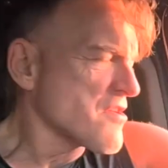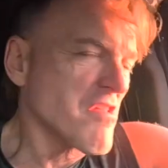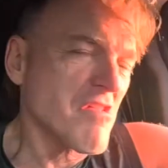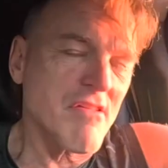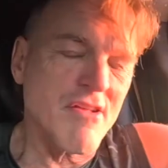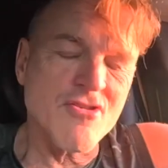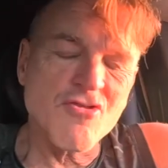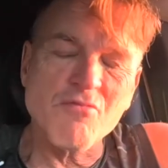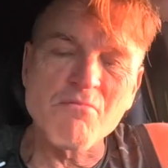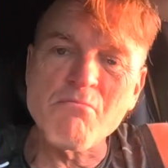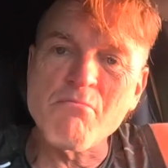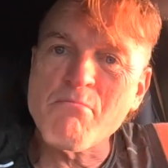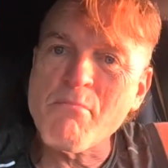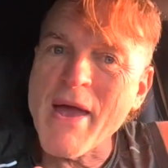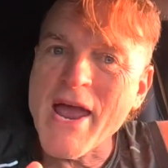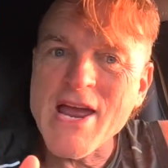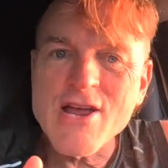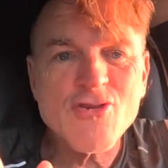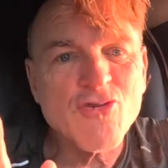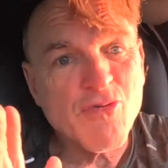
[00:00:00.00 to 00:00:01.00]
such
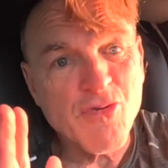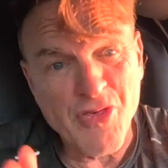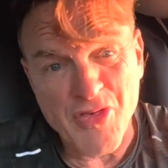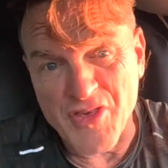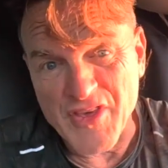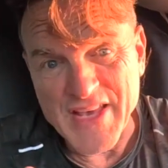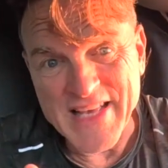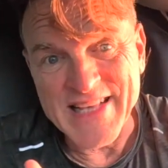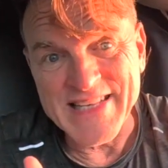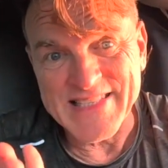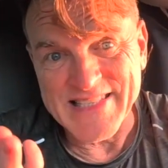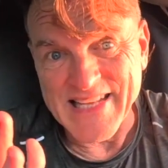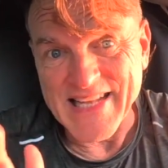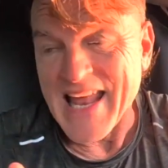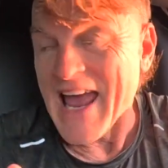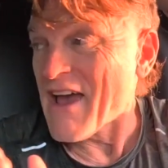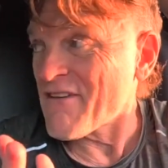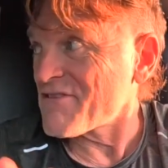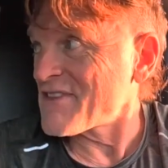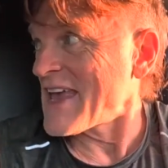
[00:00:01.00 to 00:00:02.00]
major things that
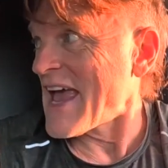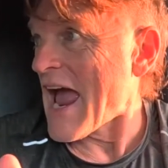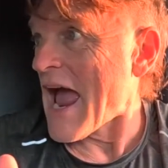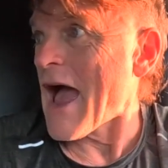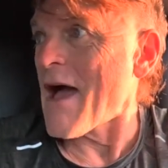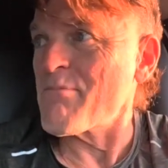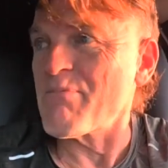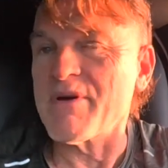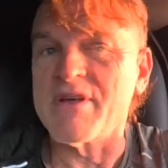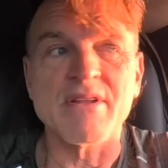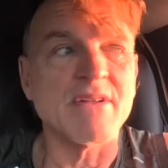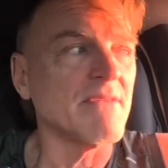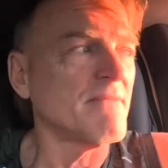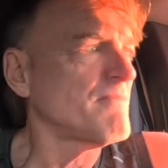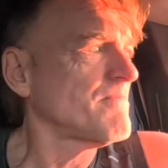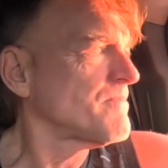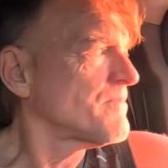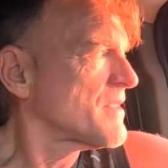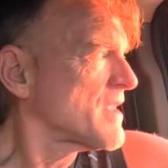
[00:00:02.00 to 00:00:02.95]
have to happen.